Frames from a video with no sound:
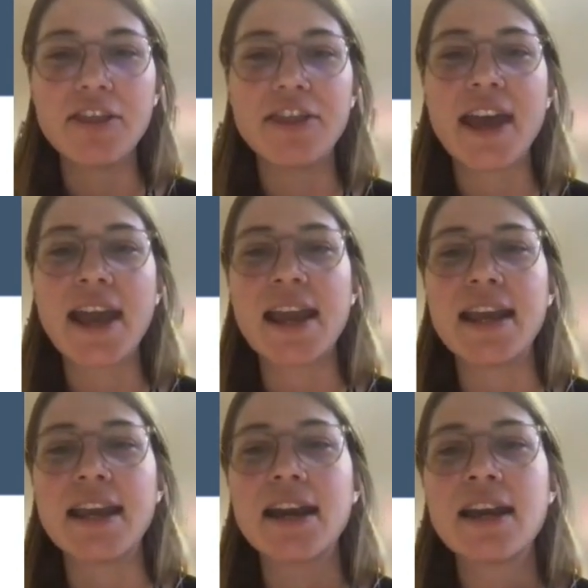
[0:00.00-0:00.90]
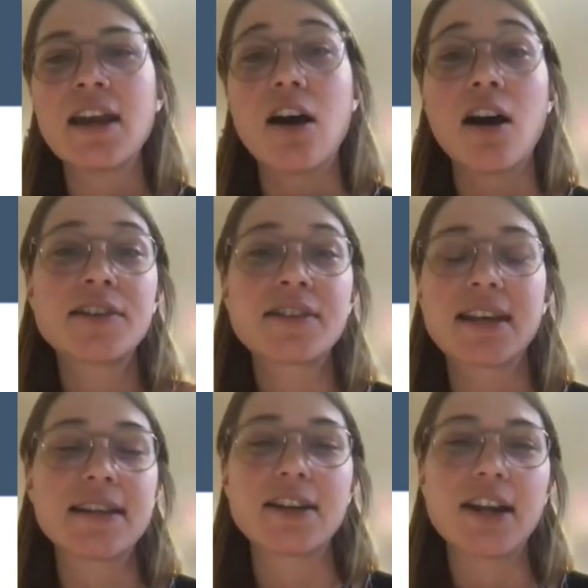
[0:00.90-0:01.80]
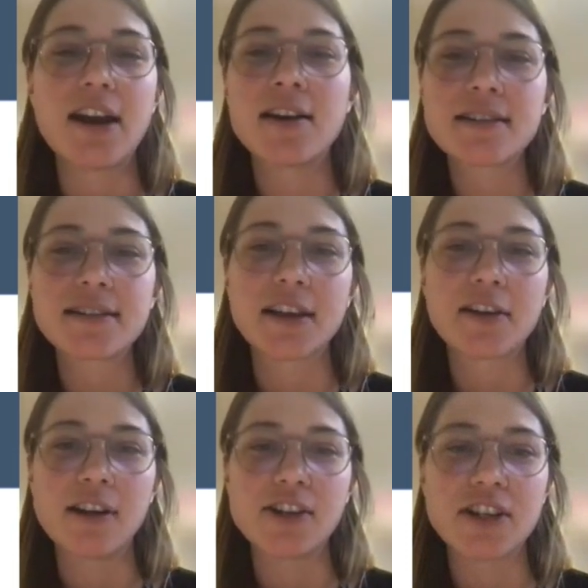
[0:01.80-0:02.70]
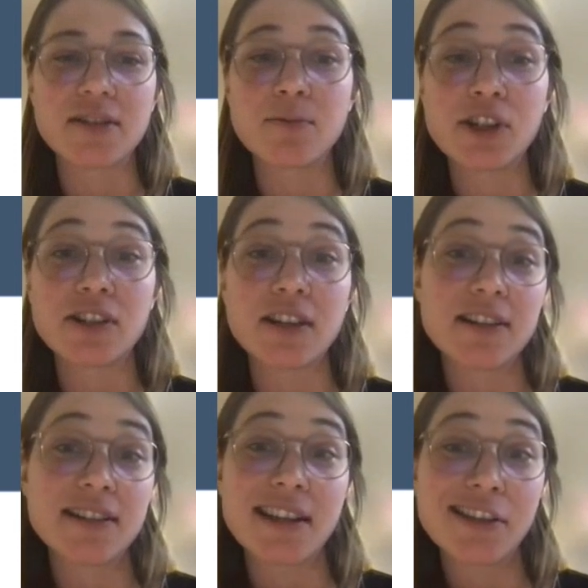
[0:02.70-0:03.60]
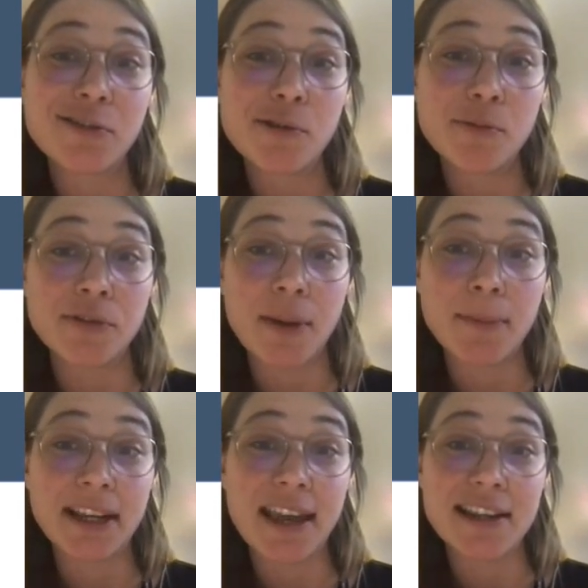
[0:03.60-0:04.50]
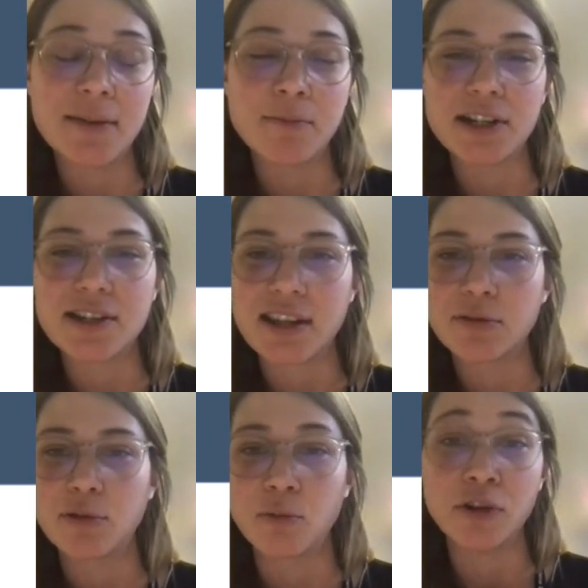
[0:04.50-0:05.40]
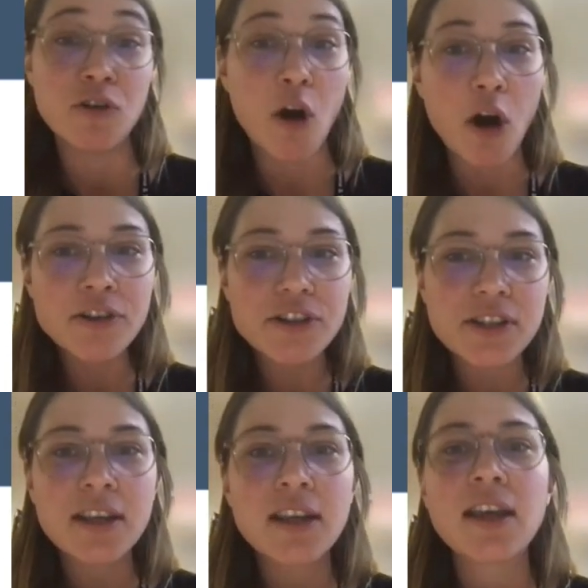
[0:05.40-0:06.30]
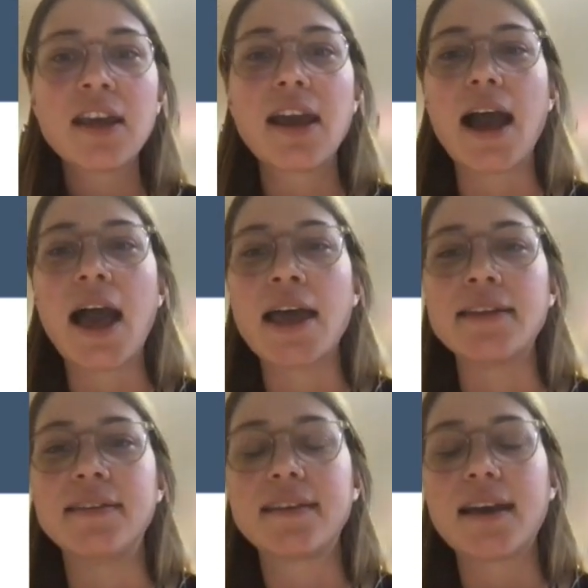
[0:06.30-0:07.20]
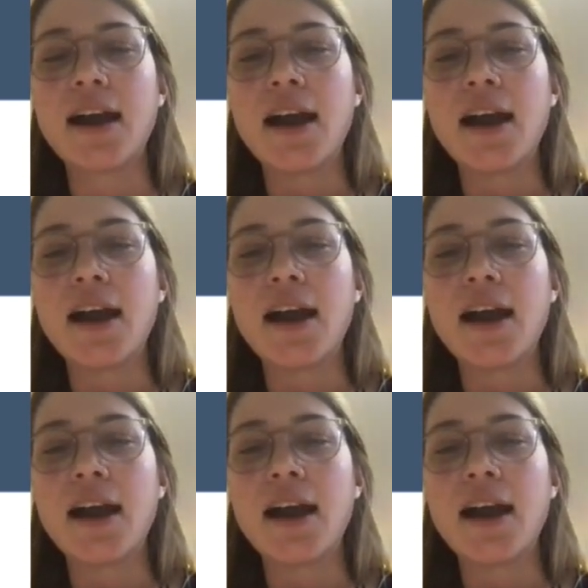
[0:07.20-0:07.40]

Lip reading: they essentially asked psychologists which studies they thought would replicate and which they thought would not. And